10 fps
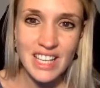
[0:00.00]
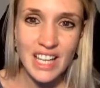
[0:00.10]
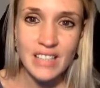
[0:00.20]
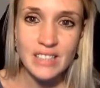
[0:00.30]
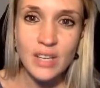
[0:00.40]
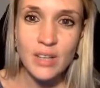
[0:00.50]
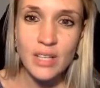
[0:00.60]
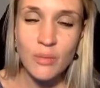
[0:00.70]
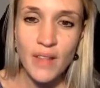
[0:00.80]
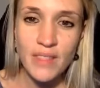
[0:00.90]
It's
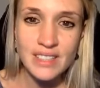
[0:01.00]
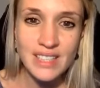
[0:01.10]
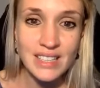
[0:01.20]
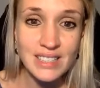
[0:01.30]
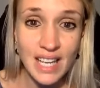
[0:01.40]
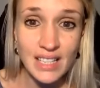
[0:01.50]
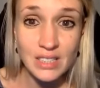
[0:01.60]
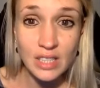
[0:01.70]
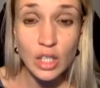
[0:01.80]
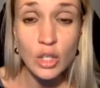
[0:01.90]
only when there's that
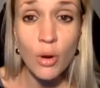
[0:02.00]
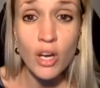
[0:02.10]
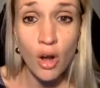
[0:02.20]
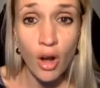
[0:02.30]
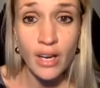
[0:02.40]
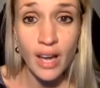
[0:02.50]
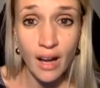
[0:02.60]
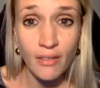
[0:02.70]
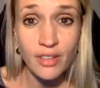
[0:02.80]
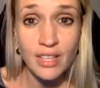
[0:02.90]
sense that you are not
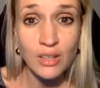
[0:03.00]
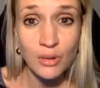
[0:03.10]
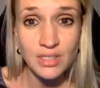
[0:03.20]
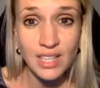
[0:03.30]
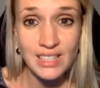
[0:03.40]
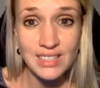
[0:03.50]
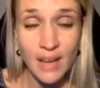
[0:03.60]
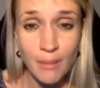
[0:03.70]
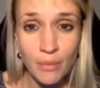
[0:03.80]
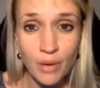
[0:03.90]
enough and that you're something
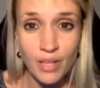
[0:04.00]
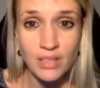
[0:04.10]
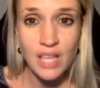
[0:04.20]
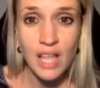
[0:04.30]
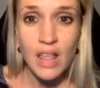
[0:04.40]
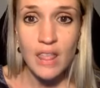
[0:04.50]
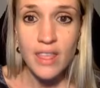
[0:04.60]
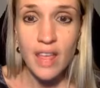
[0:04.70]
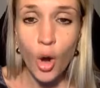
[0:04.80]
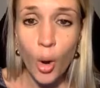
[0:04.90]
separate
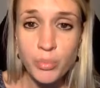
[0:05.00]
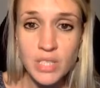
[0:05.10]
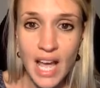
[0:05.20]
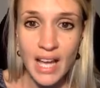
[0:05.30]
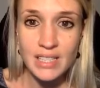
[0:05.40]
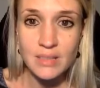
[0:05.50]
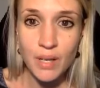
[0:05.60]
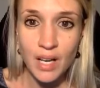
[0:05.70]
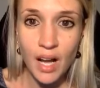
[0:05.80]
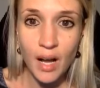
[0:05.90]
that objects
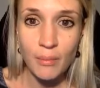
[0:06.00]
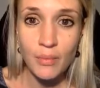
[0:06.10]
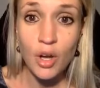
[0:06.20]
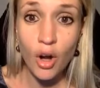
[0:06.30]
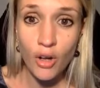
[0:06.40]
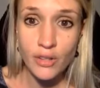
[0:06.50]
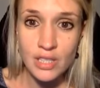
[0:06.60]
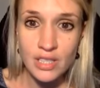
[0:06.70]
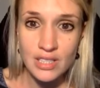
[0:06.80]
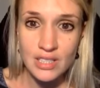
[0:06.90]
become God.
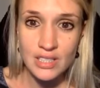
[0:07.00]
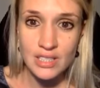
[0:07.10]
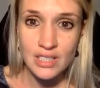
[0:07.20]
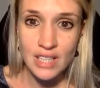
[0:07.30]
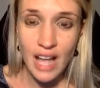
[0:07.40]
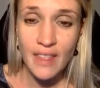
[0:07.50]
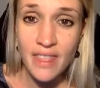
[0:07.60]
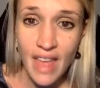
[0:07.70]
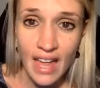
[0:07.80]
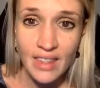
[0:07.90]

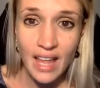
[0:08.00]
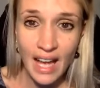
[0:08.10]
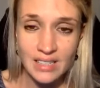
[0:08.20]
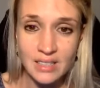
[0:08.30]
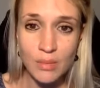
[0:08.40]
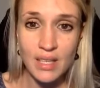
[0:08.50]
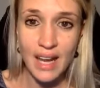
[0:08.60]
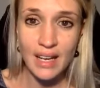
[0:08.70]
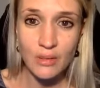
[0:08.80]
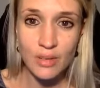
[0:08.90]
And then there has to be
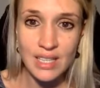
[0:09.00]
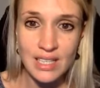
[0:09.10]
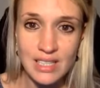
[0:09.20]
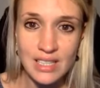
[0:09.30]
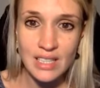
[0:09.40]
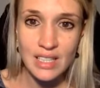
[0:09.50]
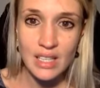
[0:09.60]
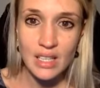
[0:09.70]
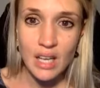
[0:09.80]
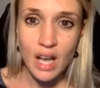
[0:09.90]
that greed.
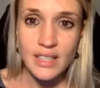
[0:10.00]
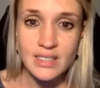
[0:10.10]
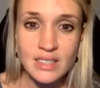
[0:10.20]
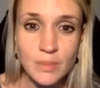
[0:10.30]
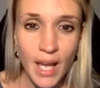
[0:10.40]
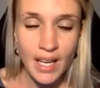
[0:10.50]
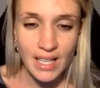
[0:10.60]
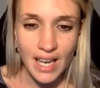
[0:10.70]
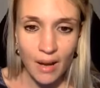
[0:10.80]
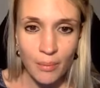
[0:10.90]
I
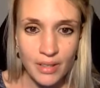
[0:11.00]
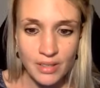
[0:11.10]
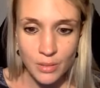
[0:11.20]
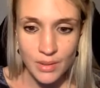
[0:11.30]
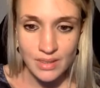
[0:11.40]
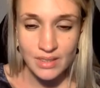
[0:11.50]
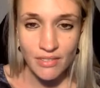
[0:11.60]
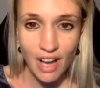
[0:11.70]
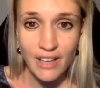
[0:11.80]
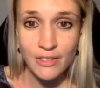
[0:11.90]
suspect now, because we
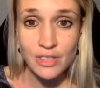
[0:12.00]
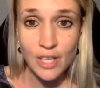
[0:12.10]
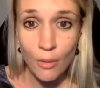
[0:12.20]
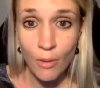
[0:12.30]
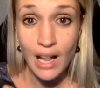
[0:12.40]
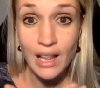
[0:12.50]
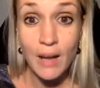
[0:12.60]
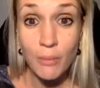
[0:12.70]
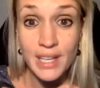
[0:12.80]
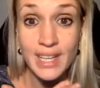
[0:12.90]
survive so well
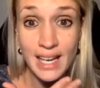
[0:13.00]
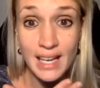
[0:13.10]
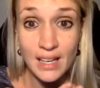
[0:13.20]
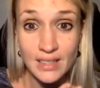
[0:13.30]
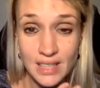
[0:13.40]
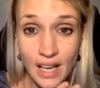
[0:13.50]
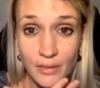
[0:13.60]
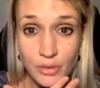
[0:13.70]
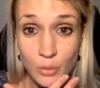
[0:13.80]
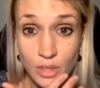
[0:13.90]
and we're killing
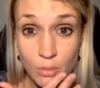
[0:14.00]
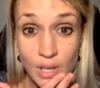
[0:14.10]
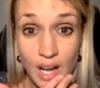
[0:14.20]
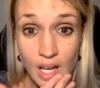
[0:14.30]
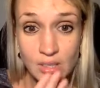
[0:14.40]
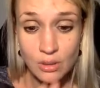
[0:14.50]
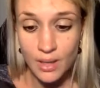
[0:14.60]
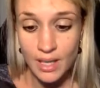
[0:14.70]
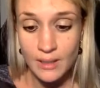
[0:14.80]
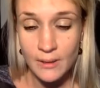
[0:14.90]
ourselves, which we are
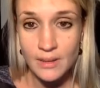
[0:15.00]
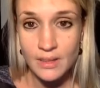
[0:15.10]
doing,